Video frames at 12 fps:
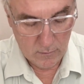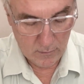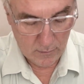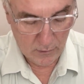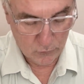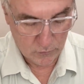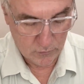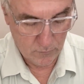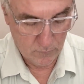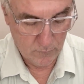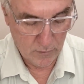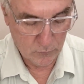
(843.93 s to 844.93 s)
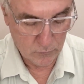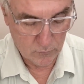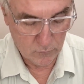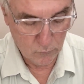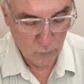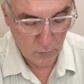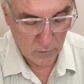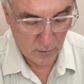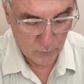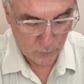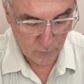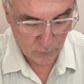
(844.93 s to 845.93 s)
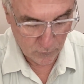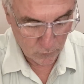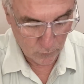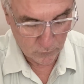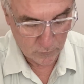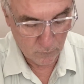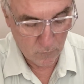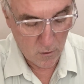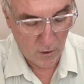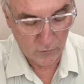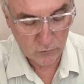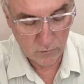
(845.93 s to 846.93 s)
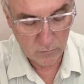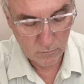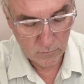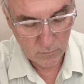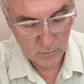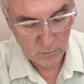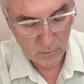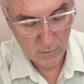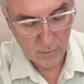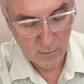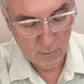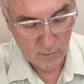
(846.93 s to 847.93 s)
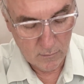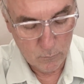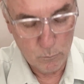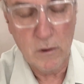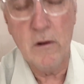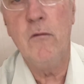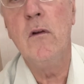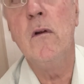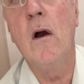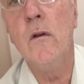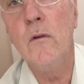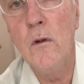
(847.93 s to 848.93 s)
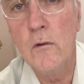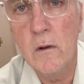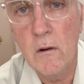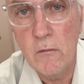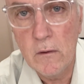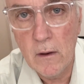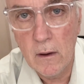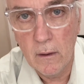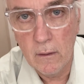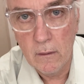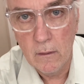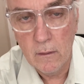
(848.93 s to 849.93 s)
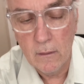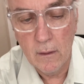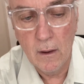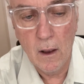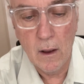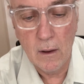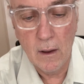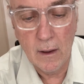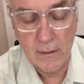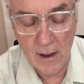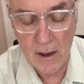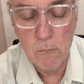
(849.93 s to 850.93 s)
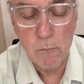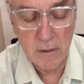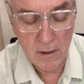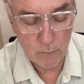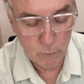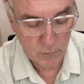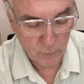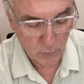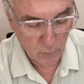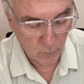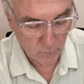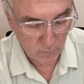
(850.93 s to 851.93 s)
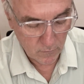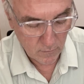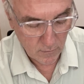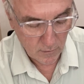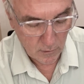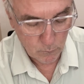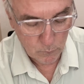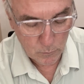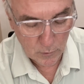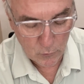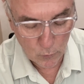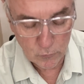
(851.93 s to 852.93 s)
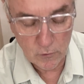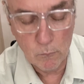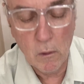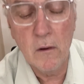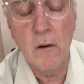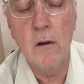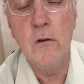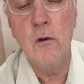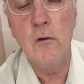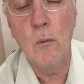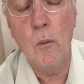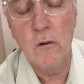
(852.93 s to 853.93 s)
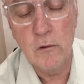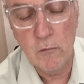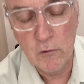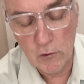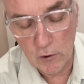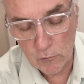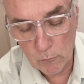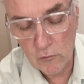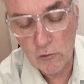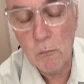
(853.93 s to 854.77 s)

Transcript: It's not a difficult device, but if you don't use it every day, it can become difficult, because you might only use it once every 6 months.